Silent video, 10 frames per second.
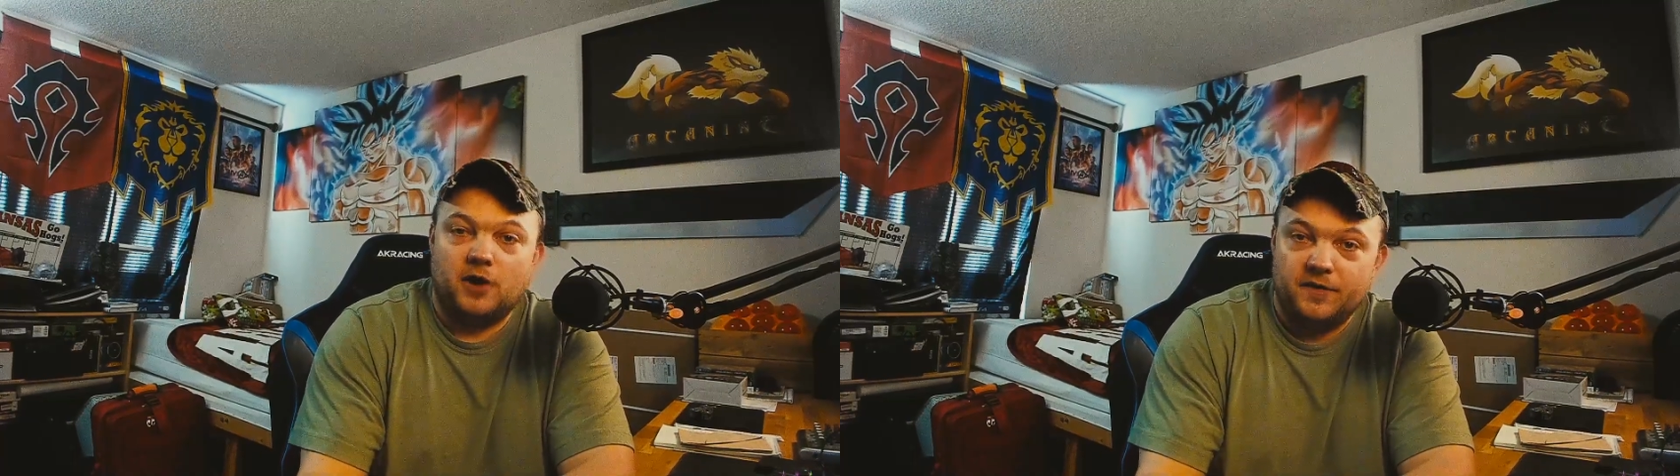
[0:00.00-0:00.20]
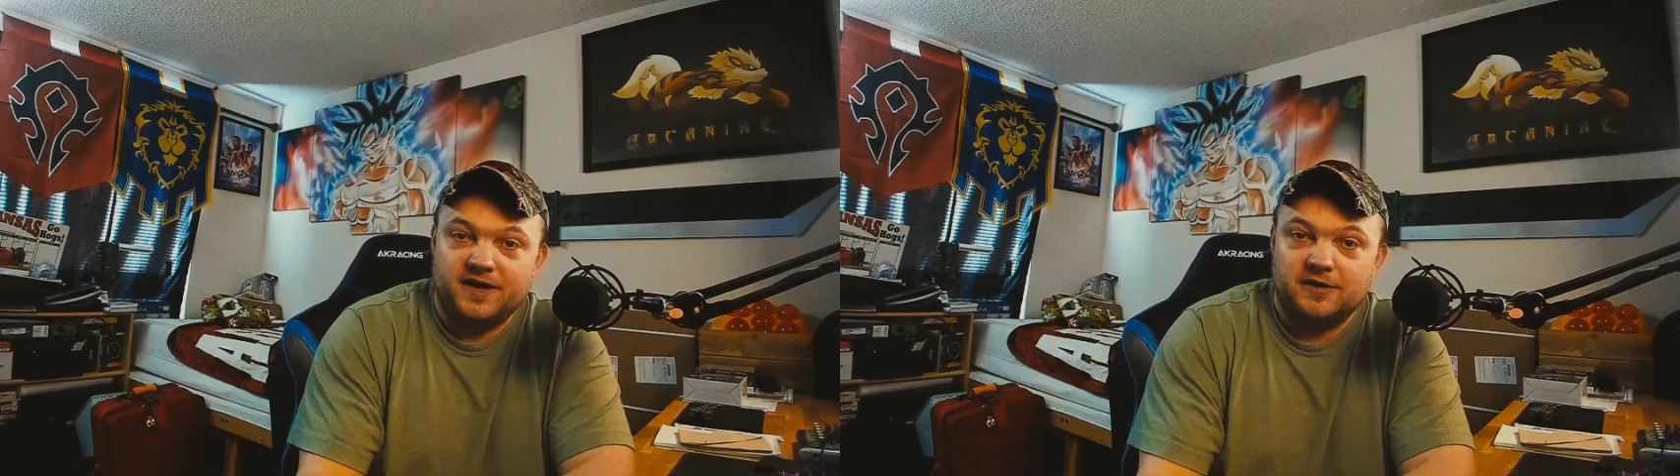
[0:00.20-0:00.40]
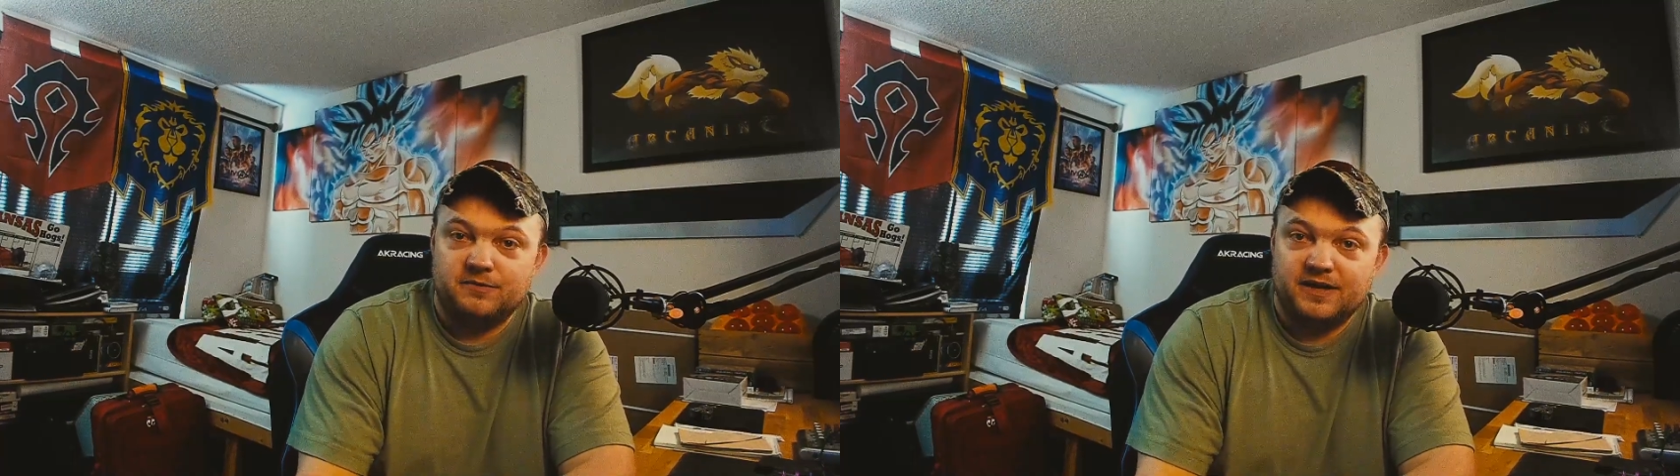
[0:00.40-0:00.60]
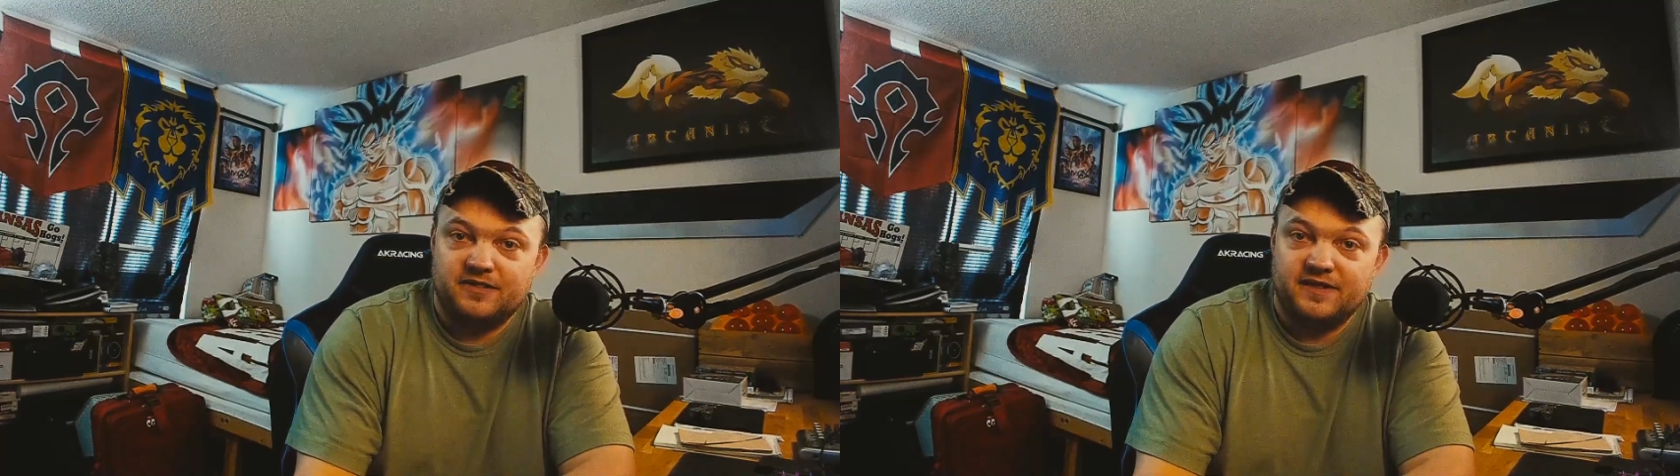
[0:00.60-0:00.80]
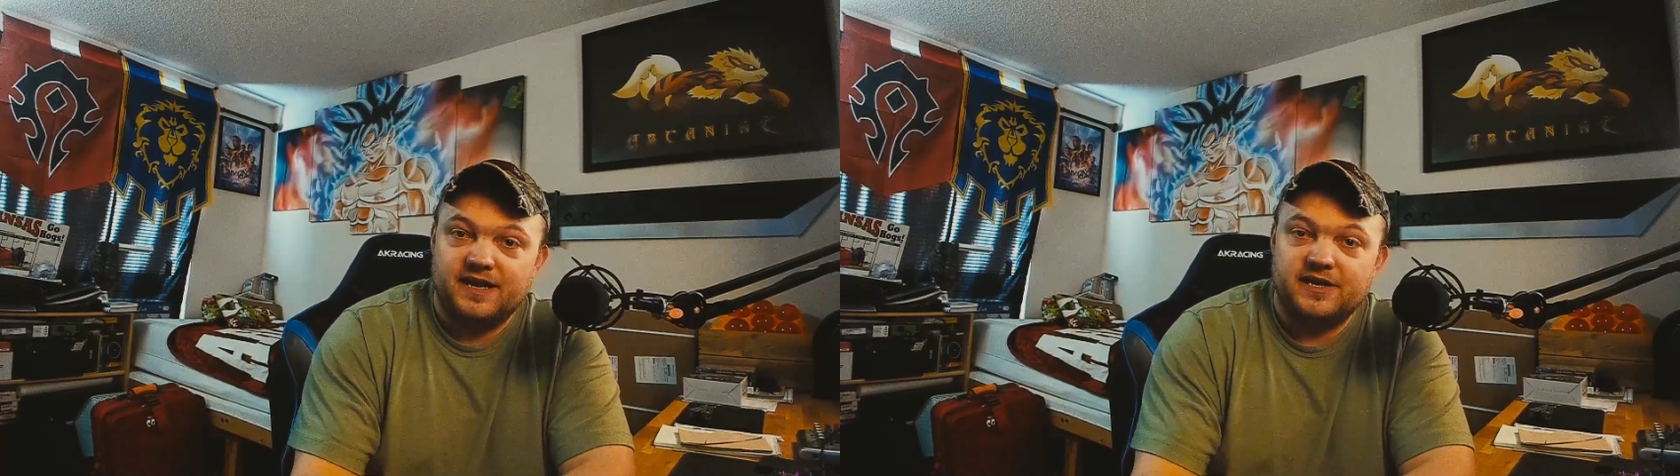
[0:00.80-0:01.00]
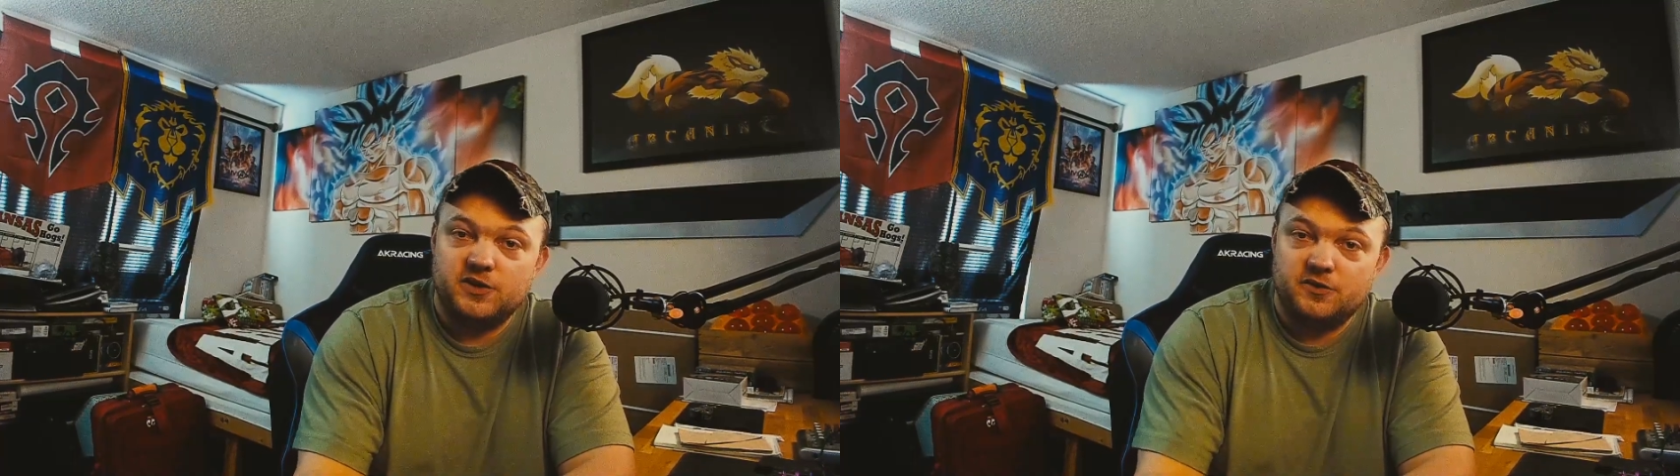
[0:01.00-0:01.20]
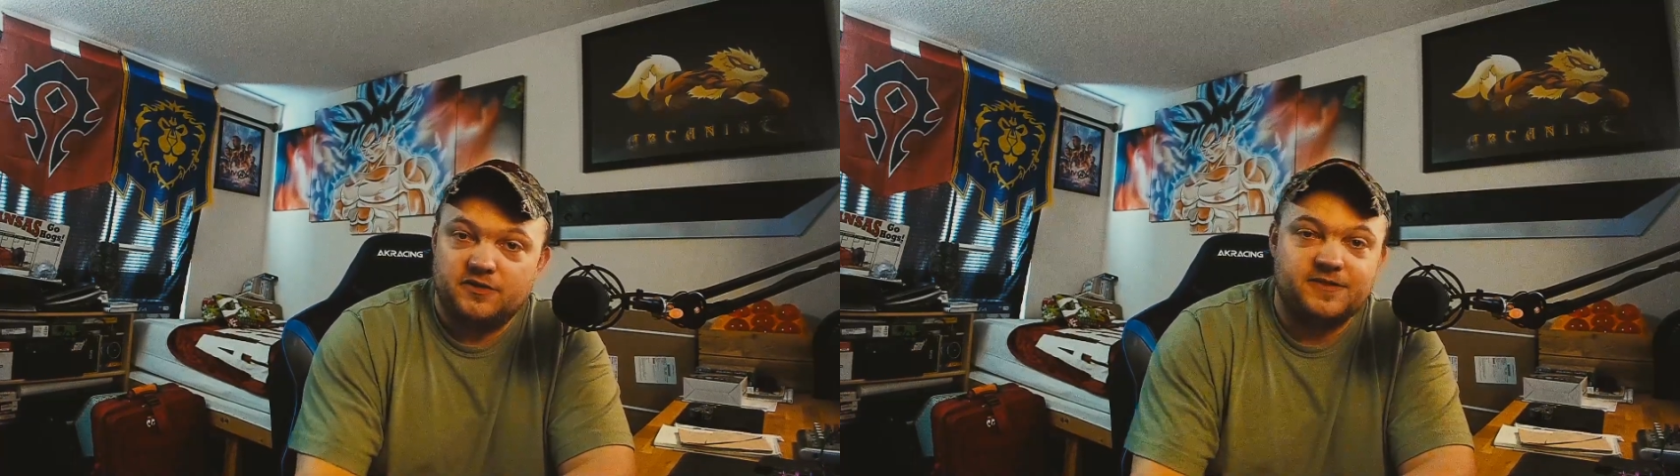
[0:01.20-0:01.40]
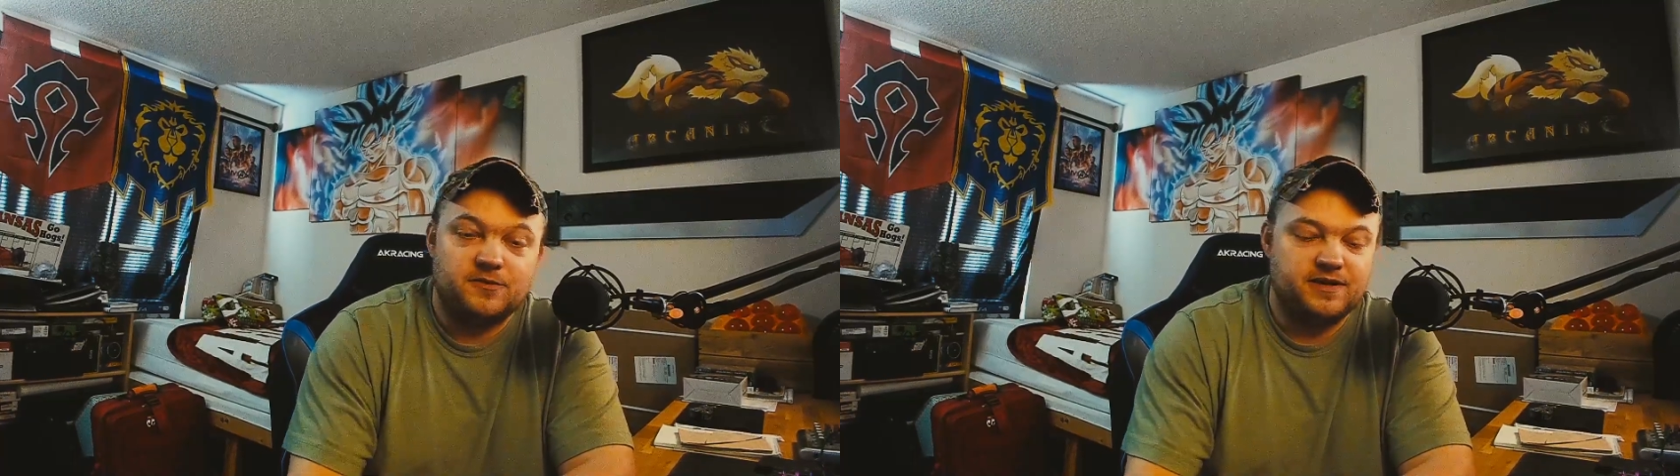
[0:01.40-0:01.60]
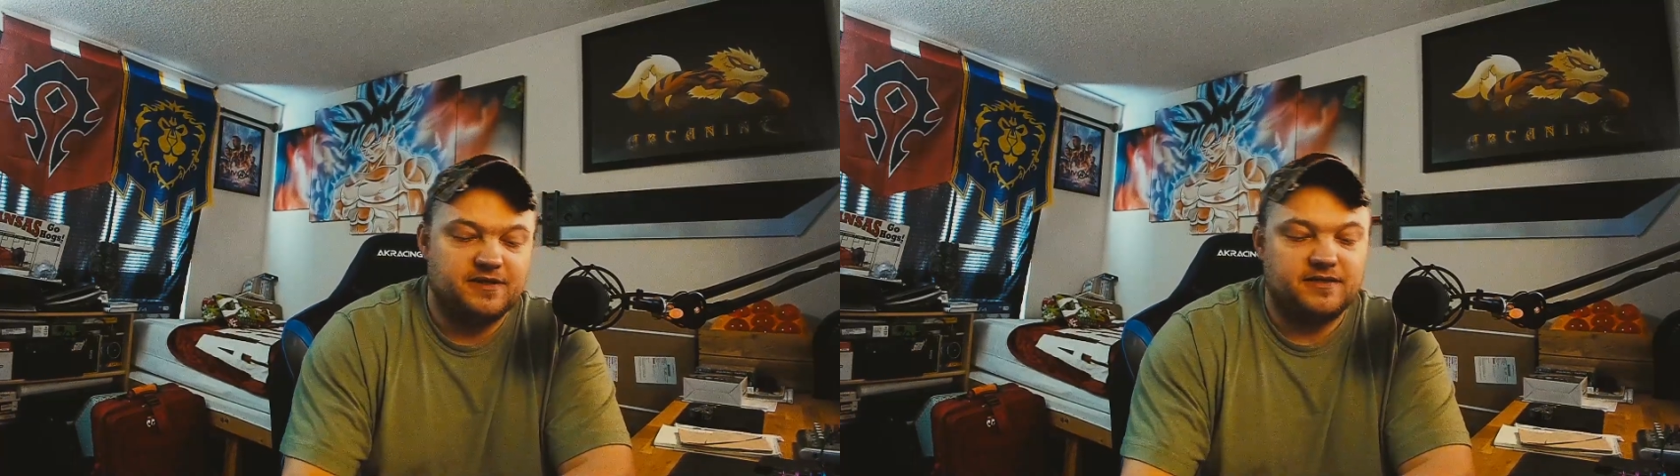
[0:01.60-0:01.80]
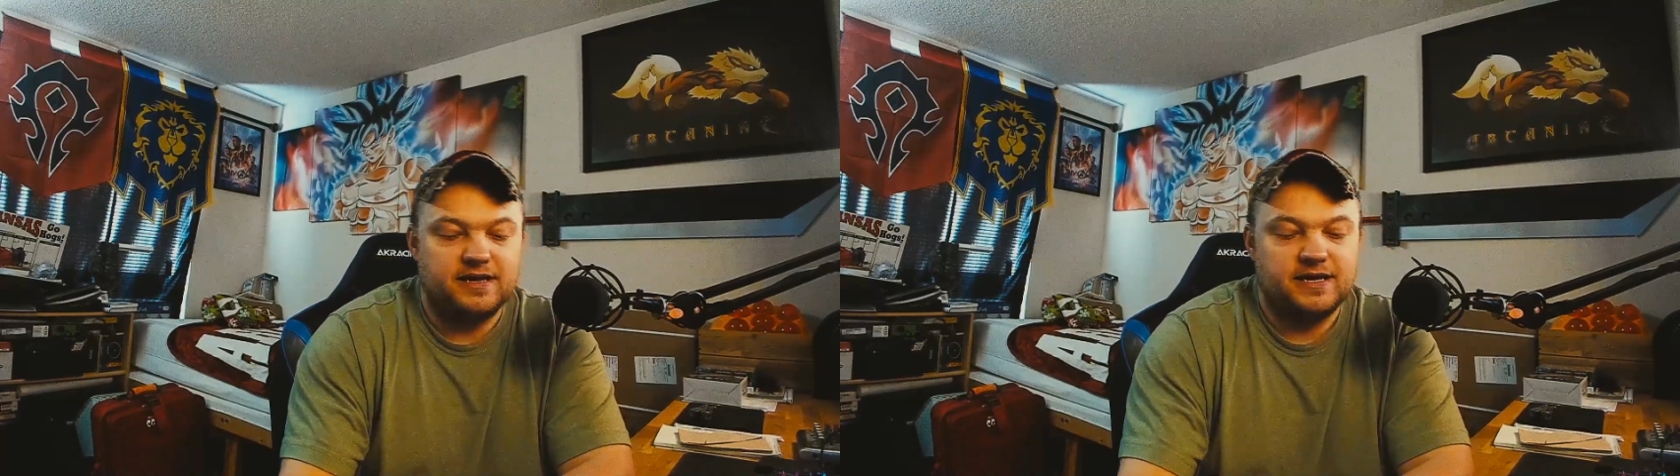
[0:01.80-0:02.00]
are they going to be a thing? Do you think they'll be a
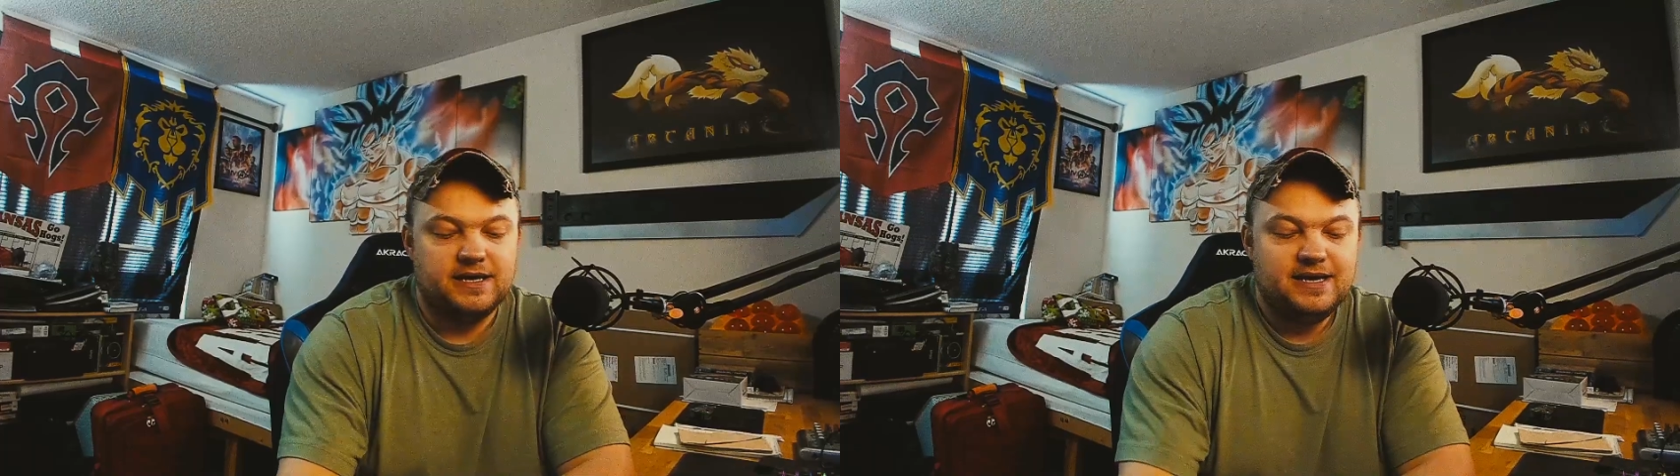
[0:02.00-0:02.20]
thing?